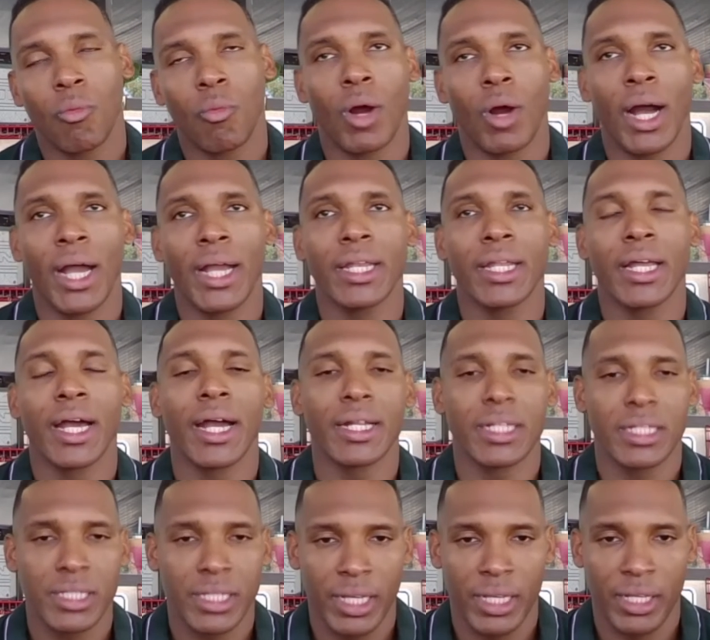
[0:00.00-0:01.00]
Why
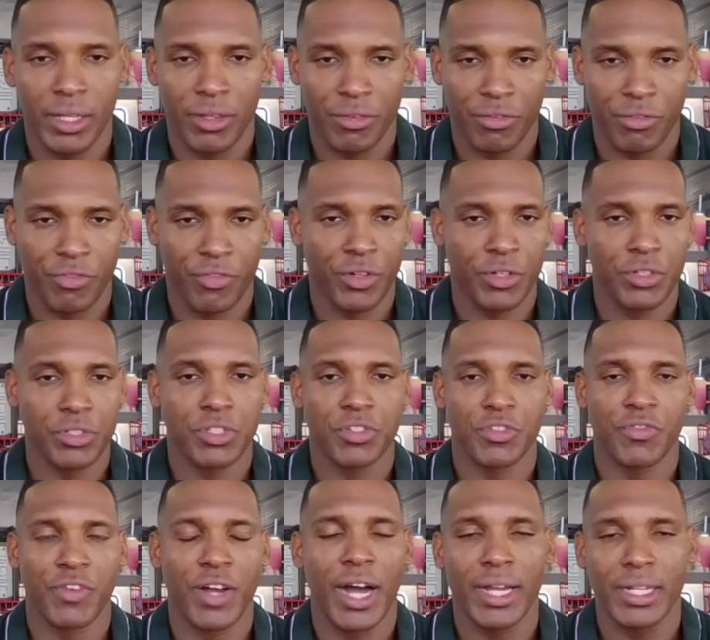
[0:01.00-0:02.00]
not take the
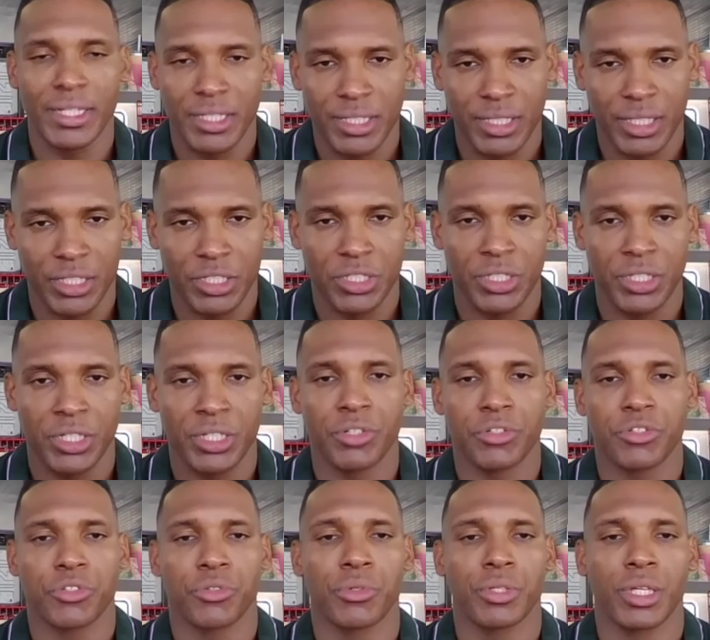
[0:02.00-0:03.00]
first 5 to 6
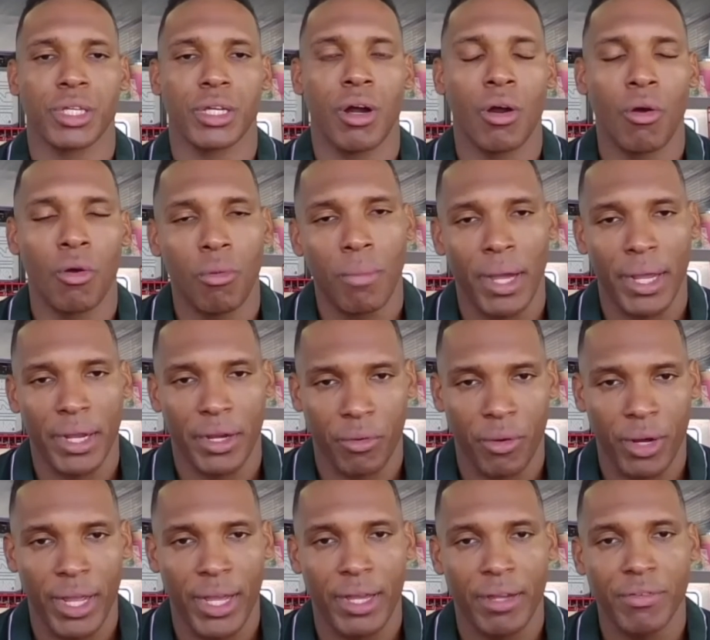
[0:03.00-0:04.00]
years to really hone my
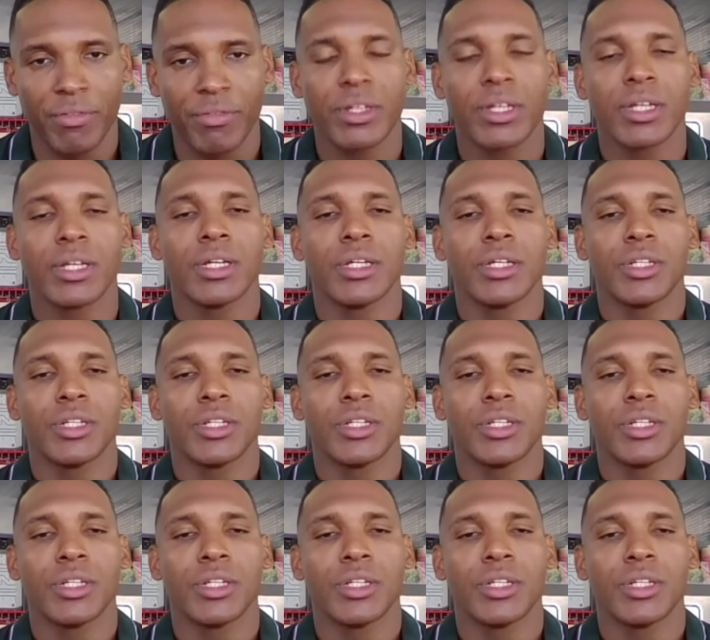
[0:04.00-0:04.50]
craft?